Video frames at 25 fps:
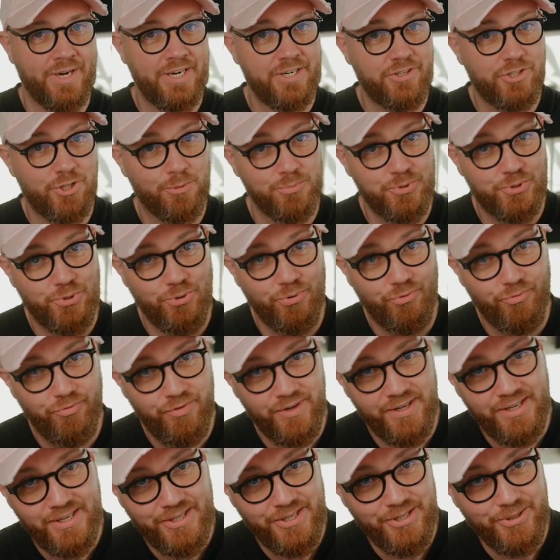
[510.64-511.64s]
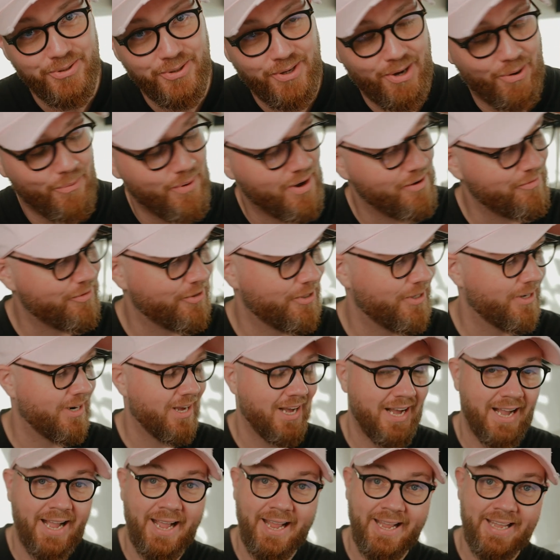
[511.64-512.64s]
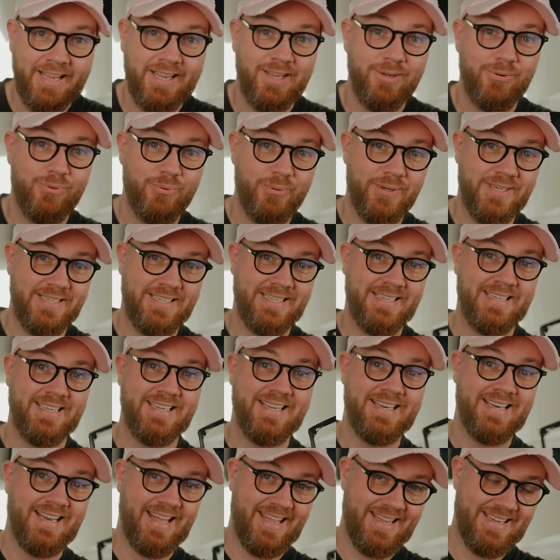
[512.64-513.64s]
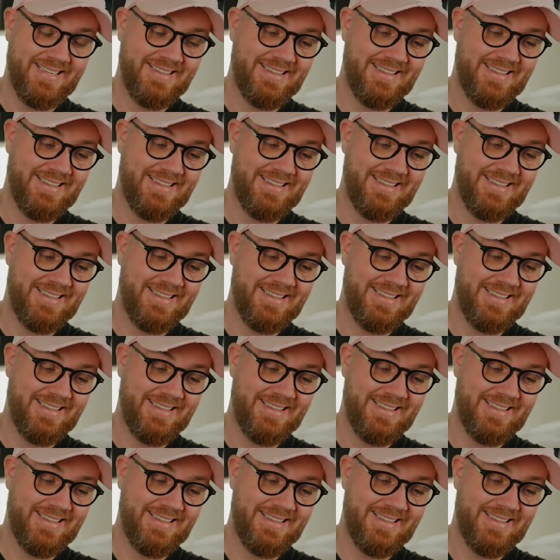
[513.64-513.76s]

it comes to video, however, I really like